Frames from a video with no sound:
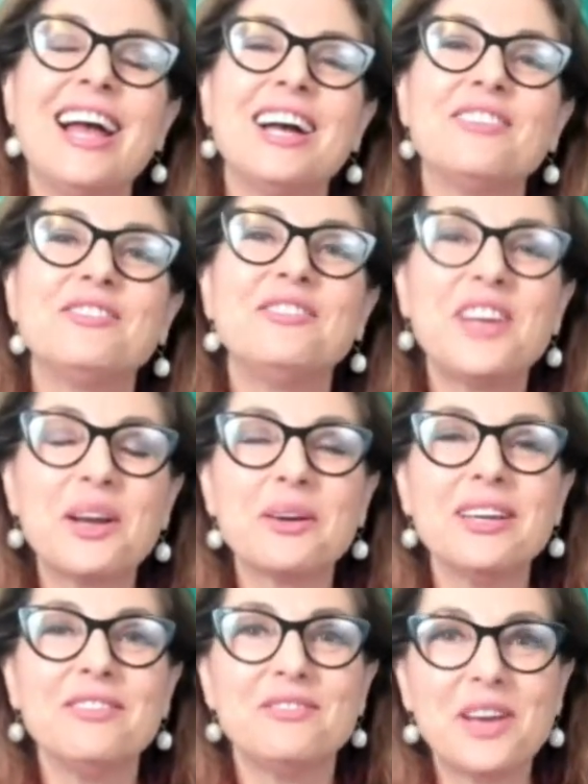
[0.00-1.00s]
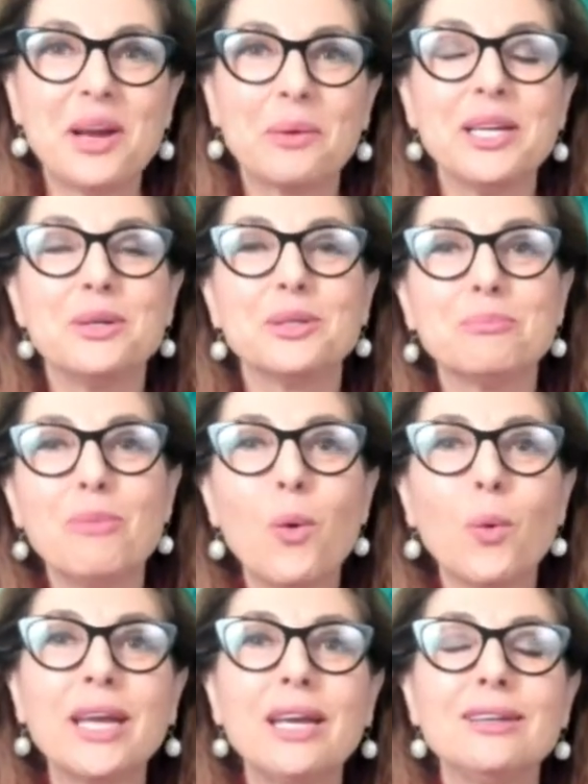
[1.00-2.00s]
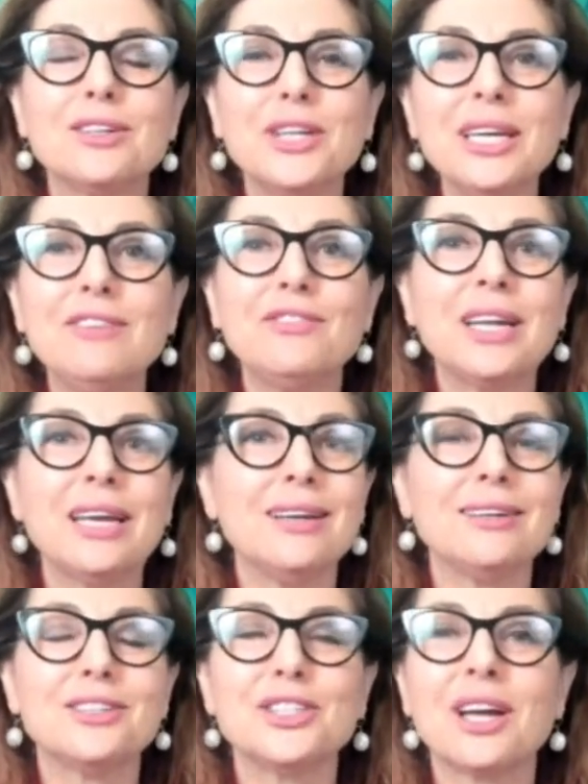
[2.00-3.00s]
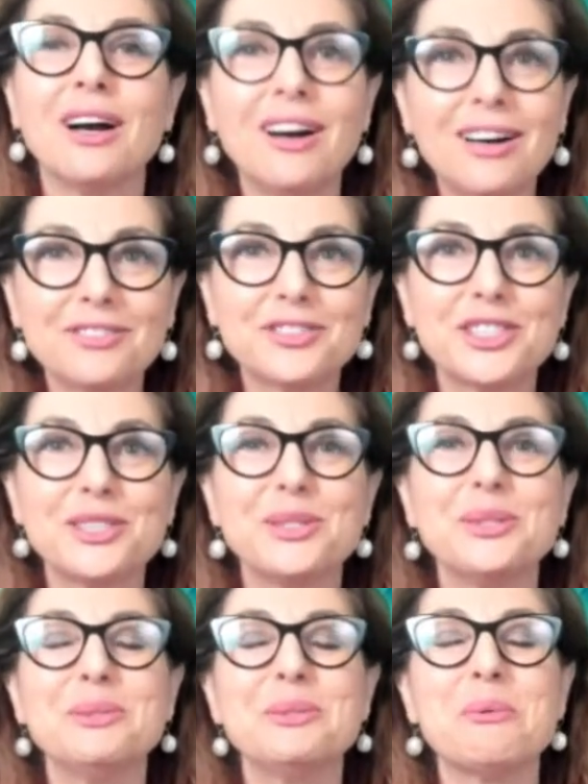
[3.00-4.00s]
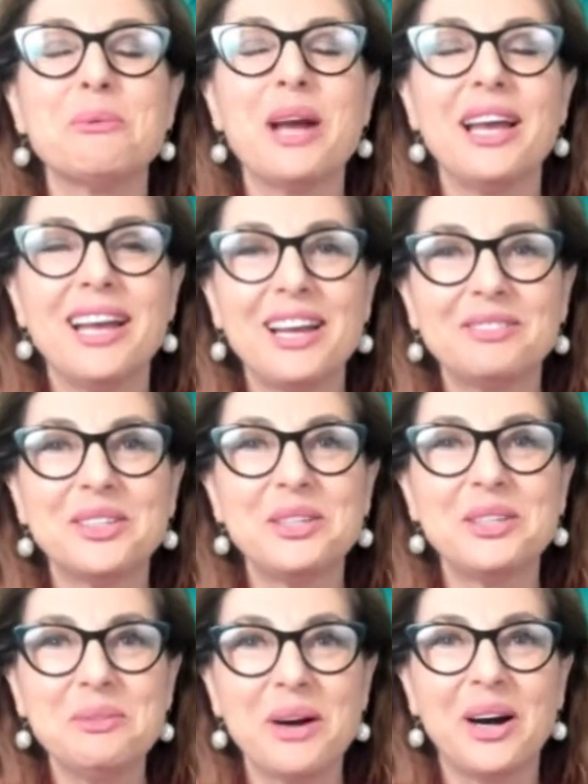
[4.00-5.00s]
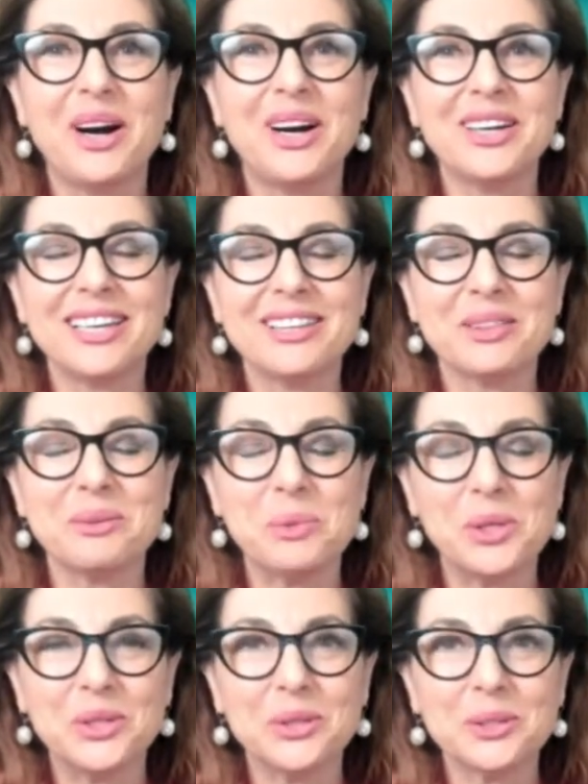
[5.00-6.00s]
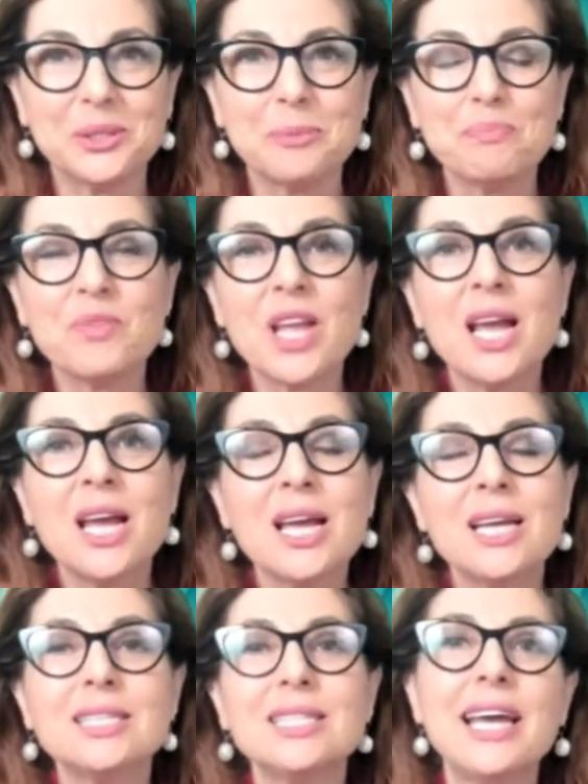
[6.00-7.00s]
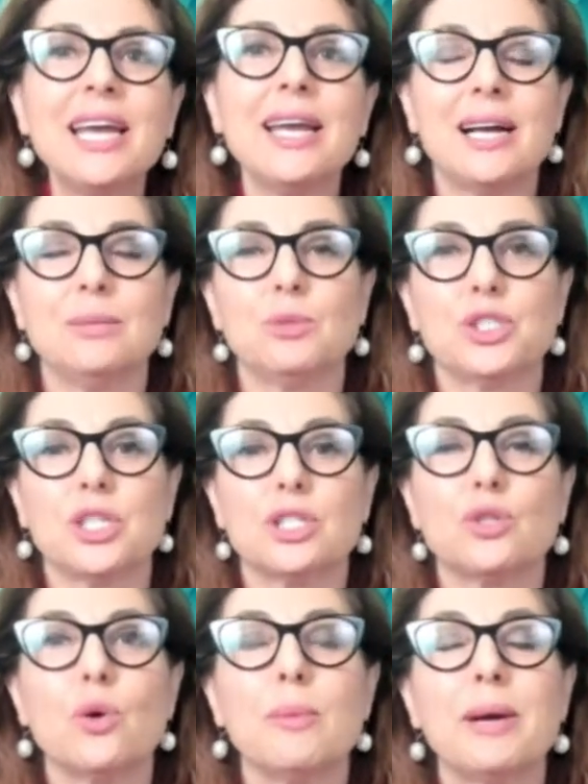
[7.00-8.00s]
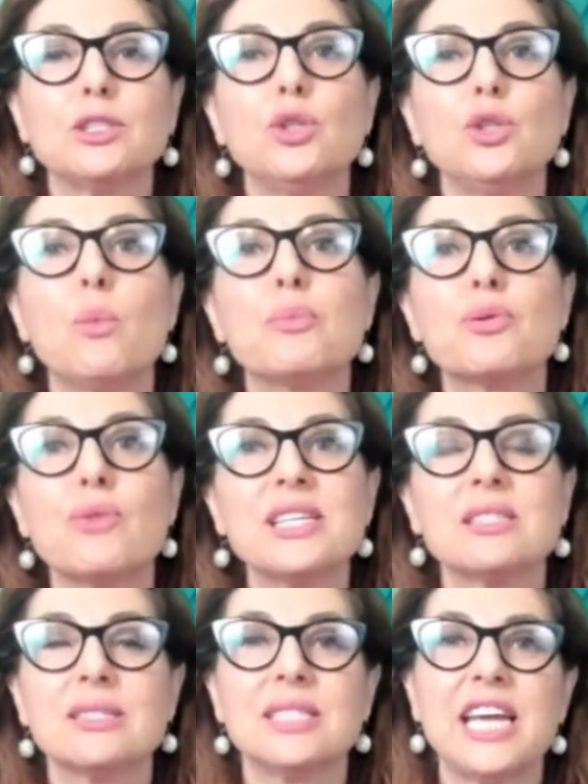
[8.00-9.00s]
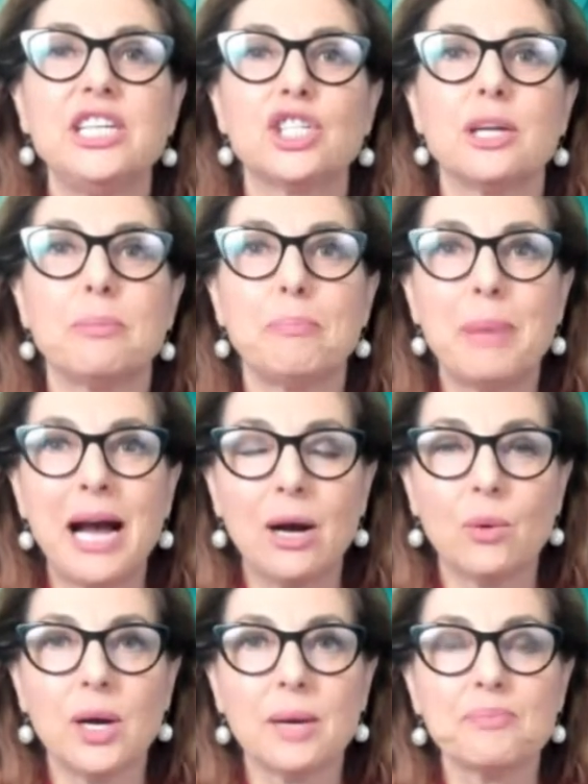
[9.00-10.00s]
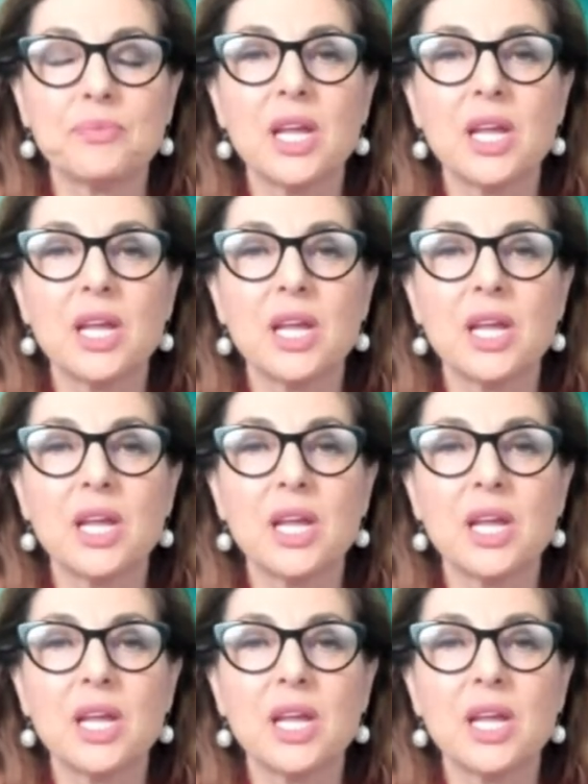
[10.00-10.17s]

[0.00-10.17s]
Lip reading: A very, very good morning, good evening, good afternoon, wherever you are in the world. Today, I wanted to talk about your presentation power.